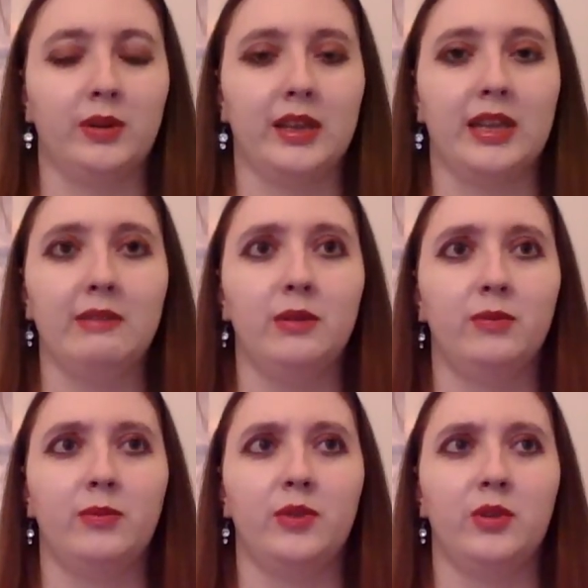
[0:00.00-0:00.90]
Like
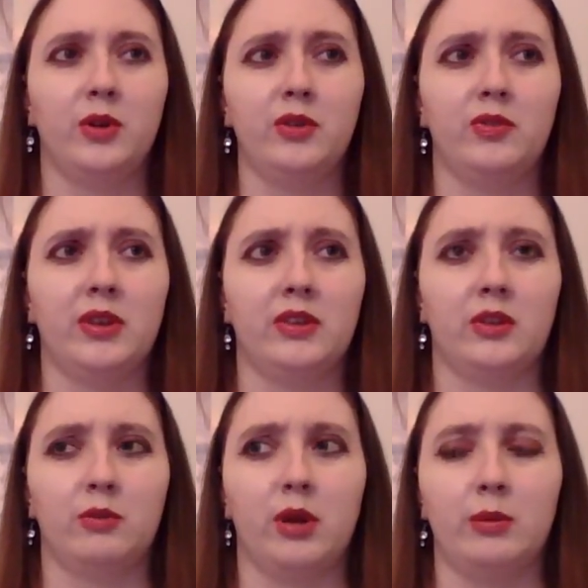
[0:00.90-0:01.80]
even Ghostface
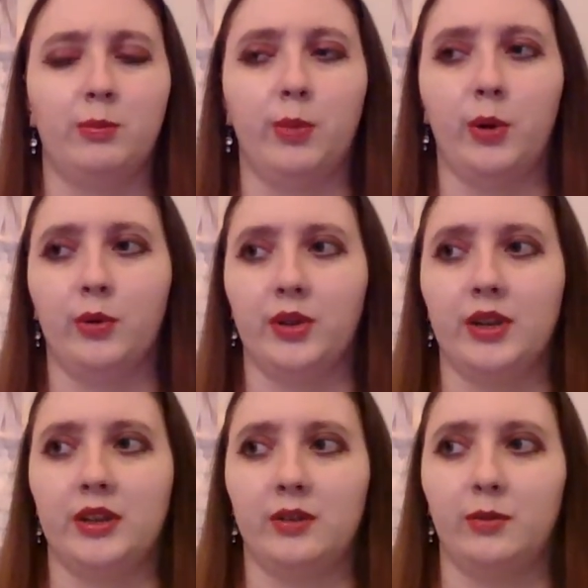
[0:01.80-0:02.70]
is quite bold
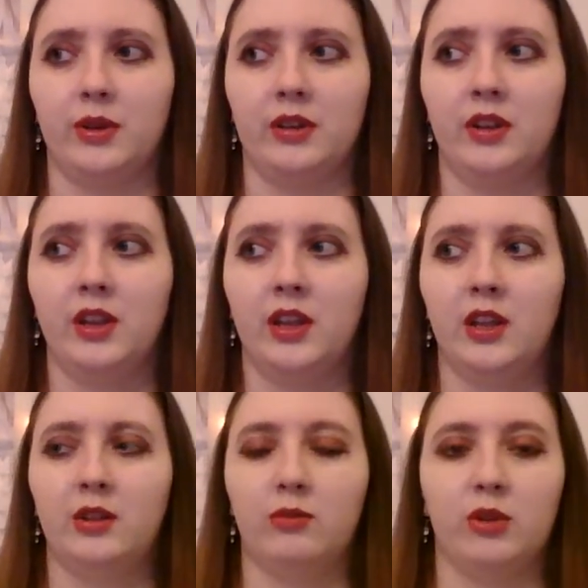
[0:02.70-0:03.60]
in this one,
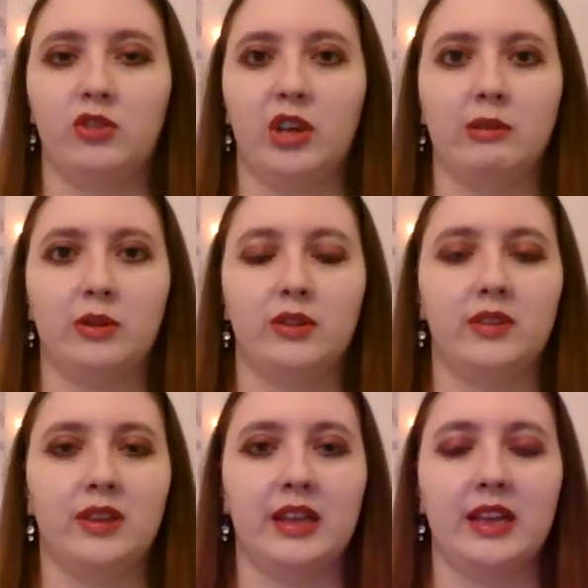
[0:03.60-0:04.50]
which I would
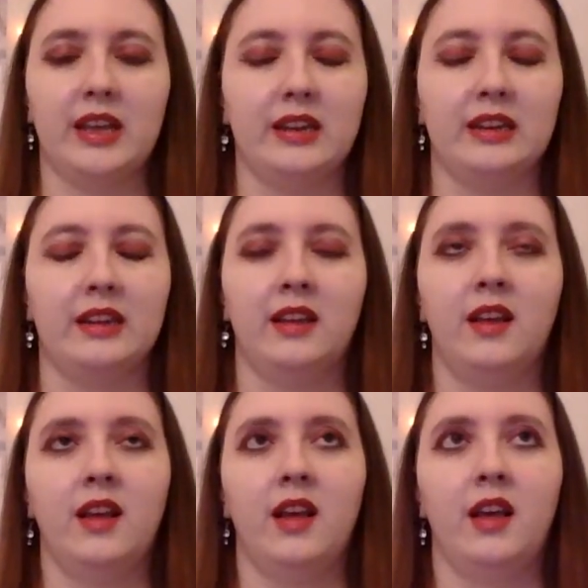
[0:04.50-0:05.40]
say and
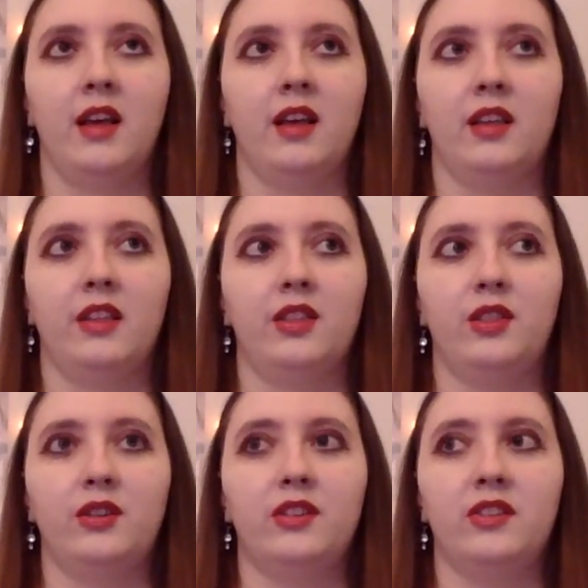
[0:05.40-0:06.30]

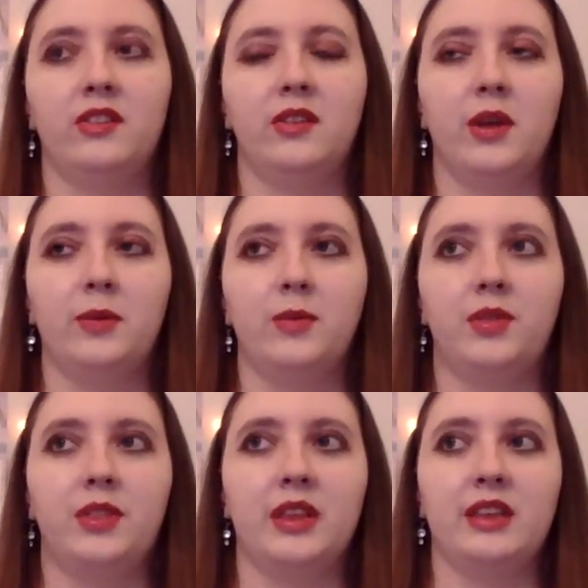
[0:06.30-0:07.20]
there are some
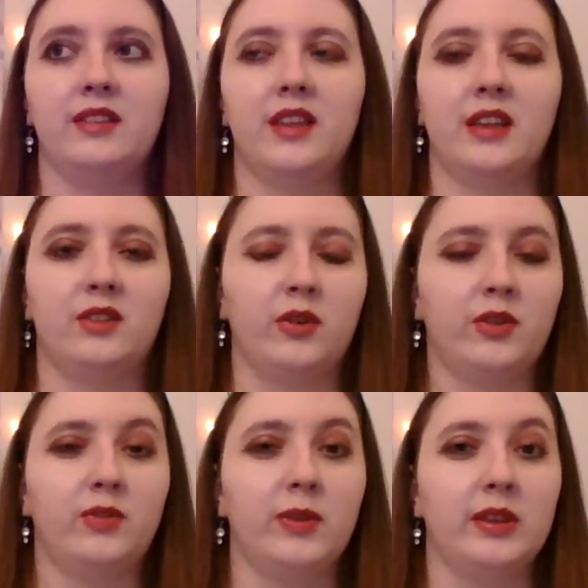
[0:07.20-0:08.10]
things that
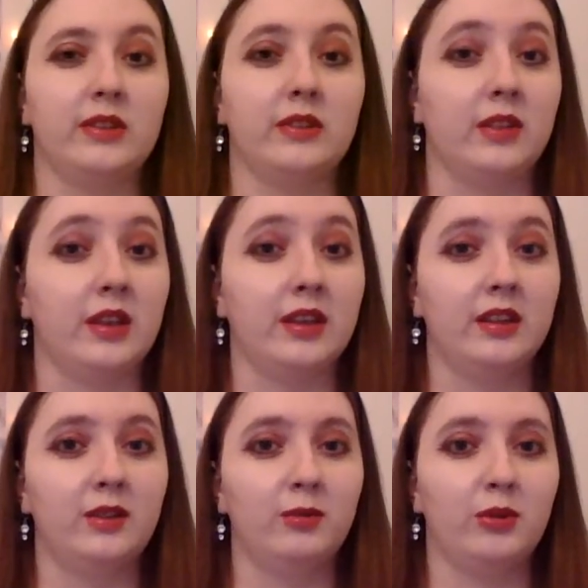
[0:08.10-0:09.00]
Ghostface
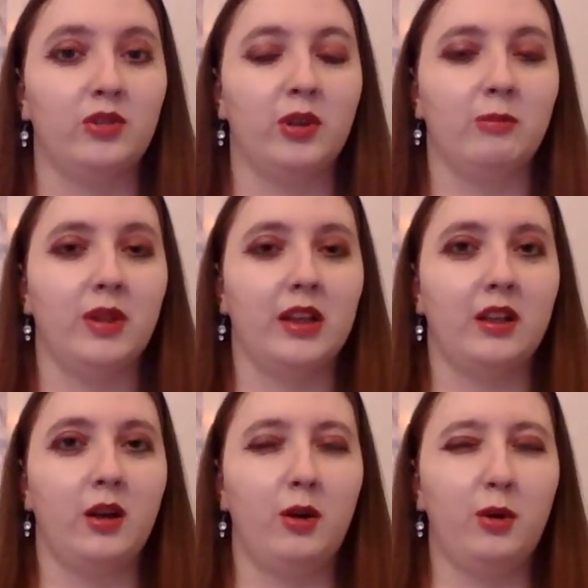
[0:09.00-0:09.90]
does which I'm
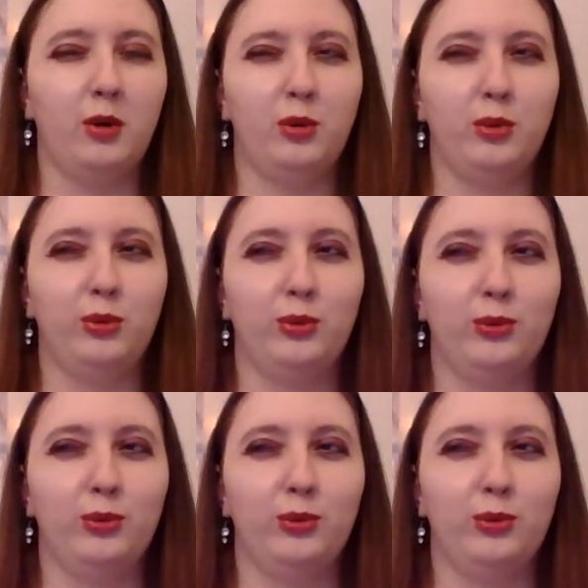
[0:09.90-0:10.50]
like, oh,